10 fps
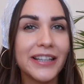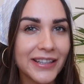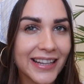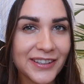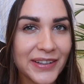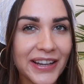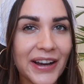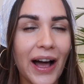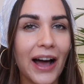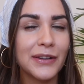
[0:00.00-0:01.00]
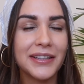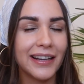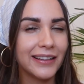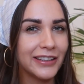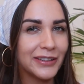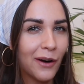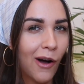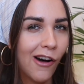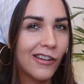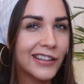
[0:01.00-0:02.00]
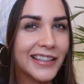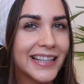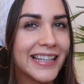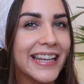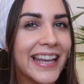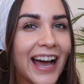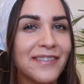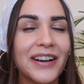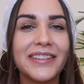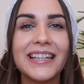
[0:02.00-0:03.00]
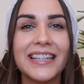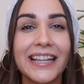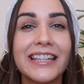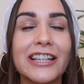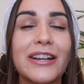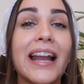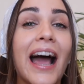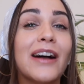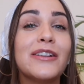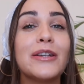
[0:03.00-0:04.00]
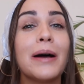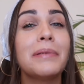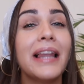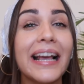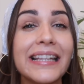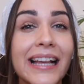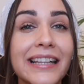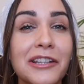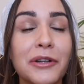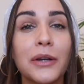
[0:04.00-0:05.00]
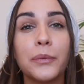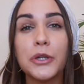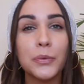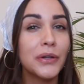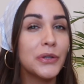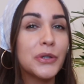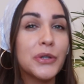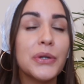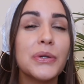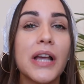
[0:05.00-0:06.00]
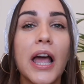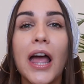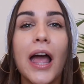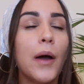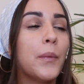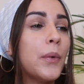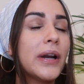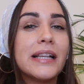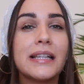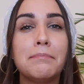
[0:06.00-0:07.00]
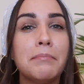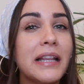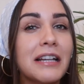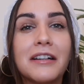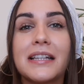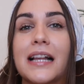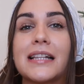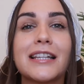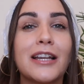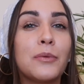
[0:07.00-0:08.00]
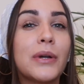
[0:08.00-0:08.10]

in today's video, I'll tell you all the tea about the sunscreen, how to apply sunscreen, which one to choose, what is mineral sunscreen,